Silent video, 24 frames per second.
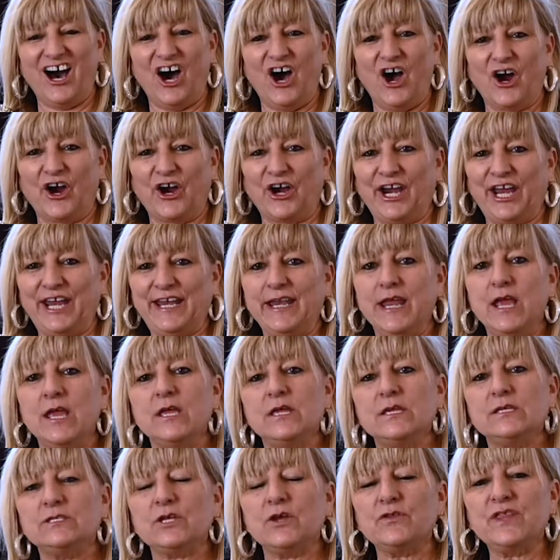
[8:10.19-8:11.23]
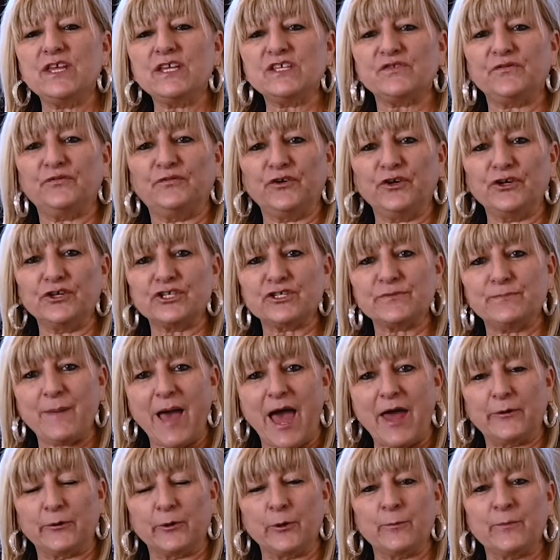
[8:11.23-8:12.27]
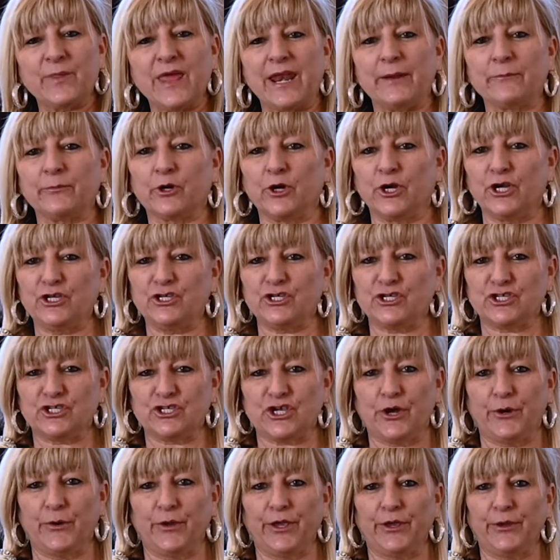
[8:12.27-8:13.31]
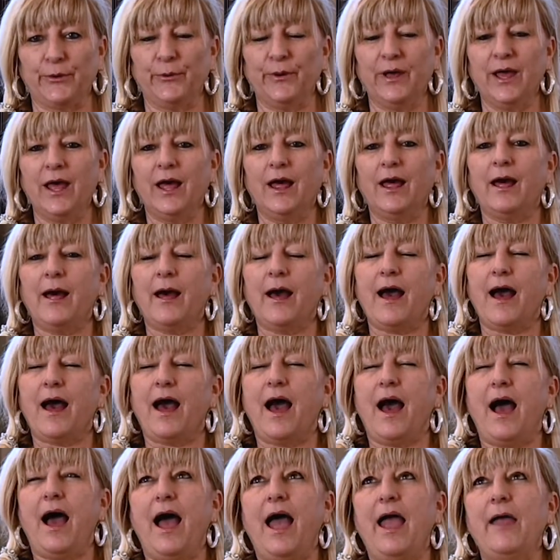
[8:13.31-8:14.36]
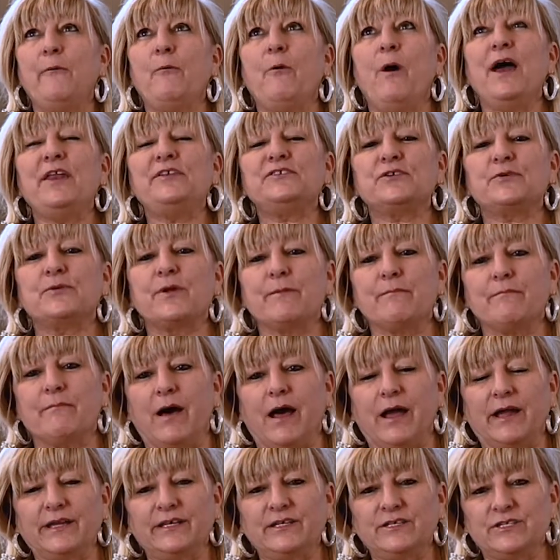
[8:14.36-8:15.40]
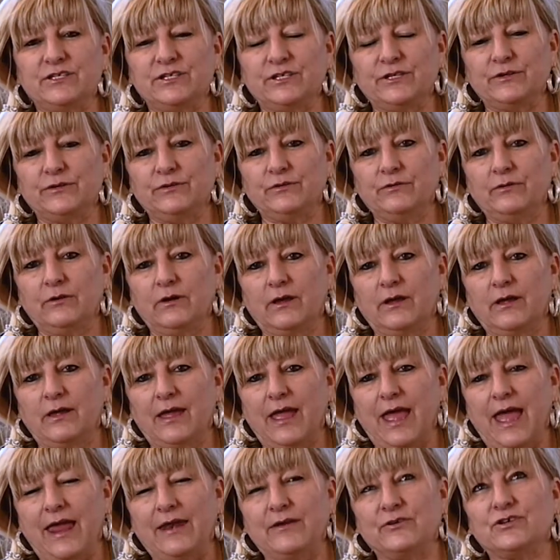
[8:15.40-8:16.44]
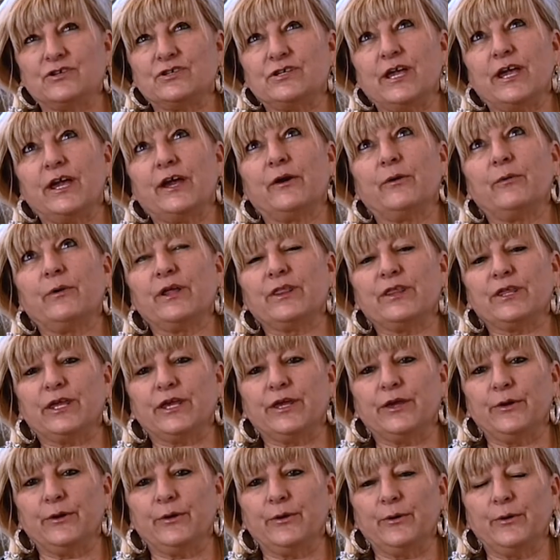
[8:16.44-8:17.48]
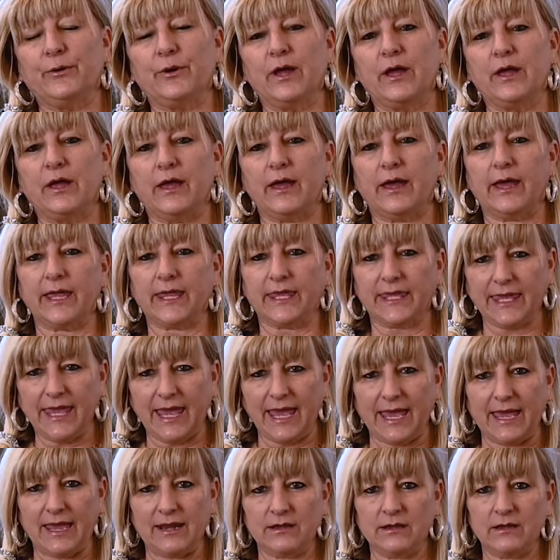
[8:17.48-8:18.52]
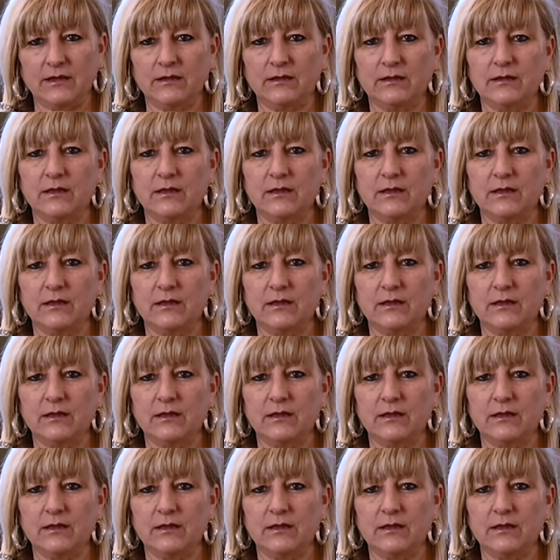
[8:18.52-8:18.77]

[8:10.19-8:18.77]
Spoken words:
All right, so this first bedroom that I'm going to show you, I want to remind you and share with you, again,